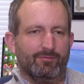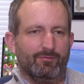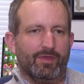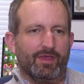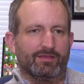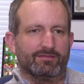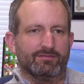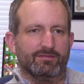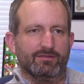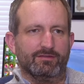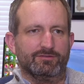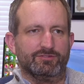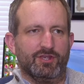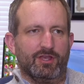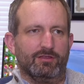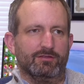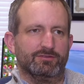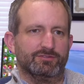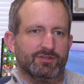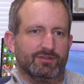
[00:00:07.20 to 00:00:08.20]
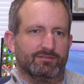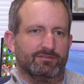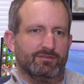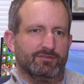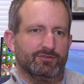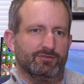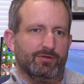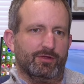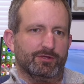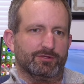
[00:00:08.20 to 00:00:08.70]
makes a challenging
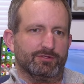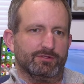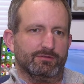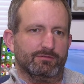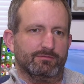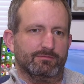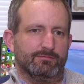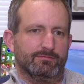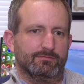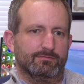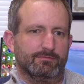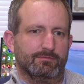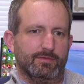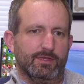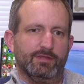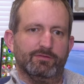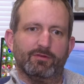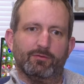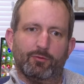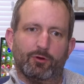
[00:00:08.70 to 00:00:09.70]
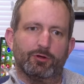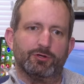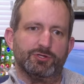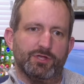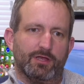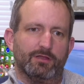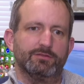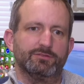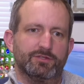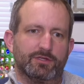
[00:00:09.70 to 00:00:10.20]
situation even more
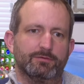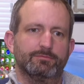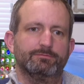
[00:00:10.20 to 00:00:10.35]
challenging.